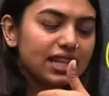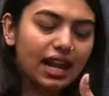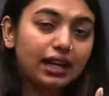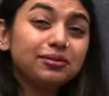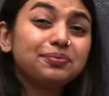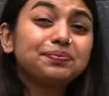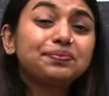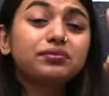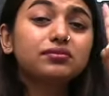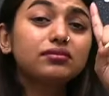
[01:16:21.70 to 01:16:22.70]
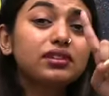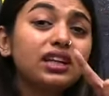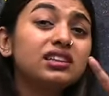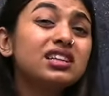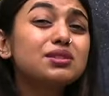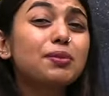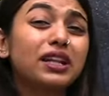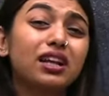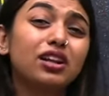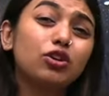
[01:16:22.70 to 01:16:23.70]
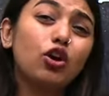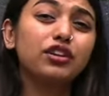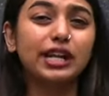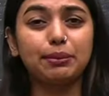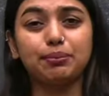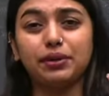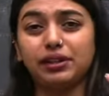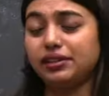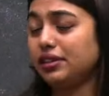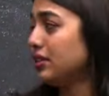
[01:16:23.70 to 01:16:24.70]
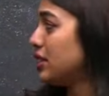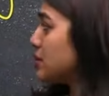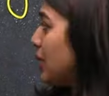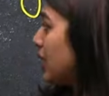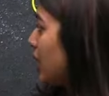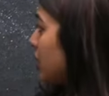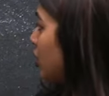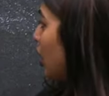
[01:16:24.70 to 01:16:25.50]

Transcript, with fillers: that this banana got ripened, this banana